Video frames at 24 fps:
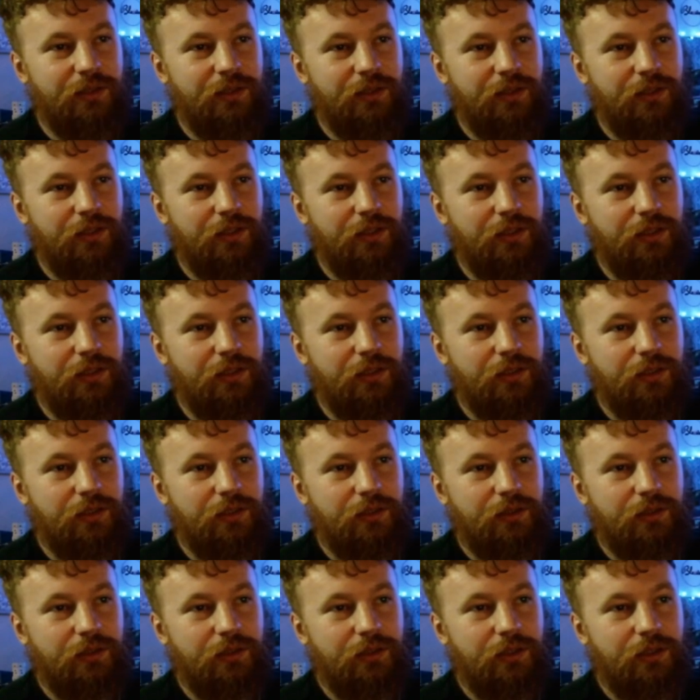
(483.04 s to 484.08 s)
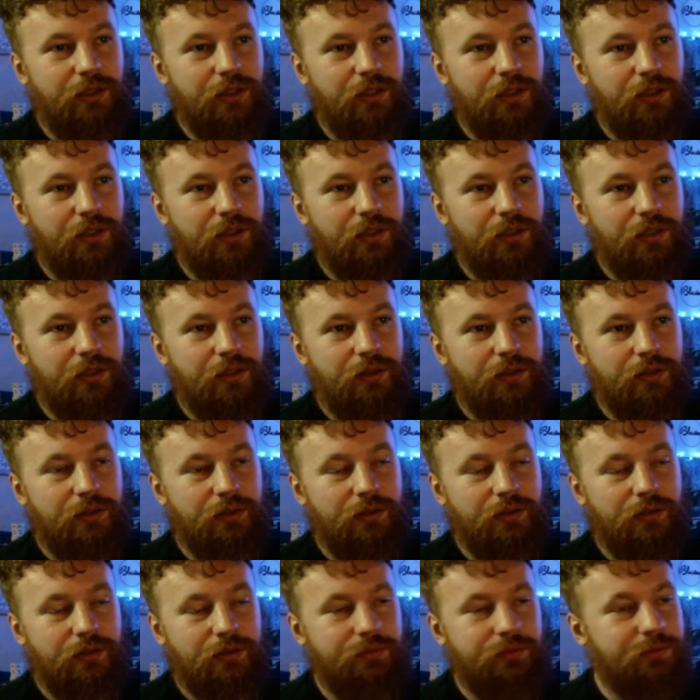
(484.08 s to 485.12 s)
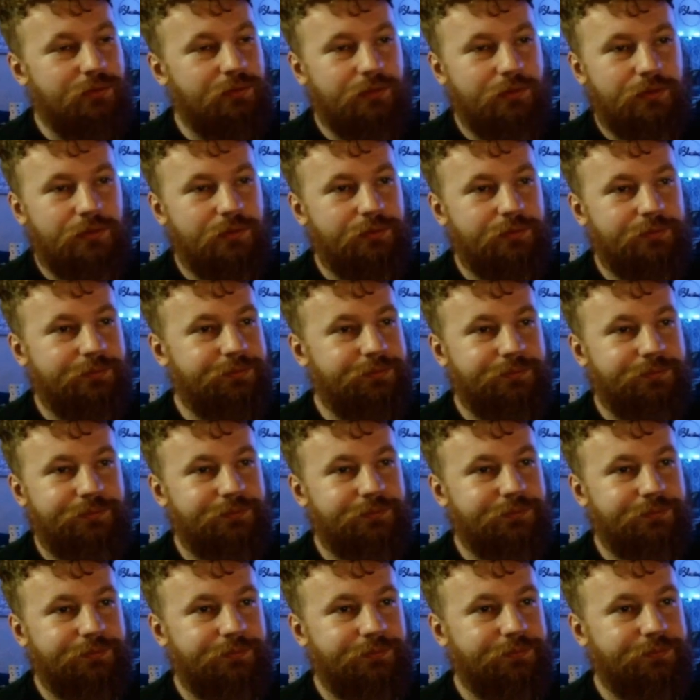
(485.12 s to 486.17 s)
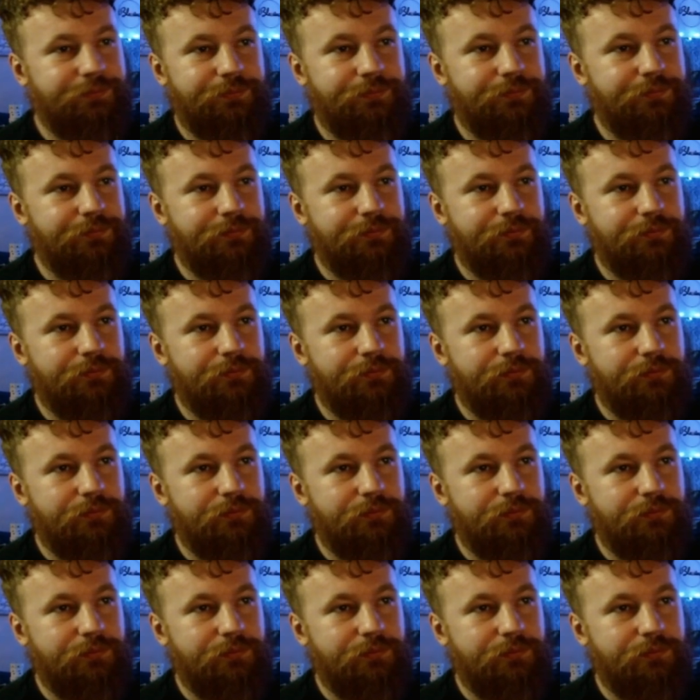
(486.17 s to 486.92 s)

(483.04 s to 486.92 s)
Nothing is said.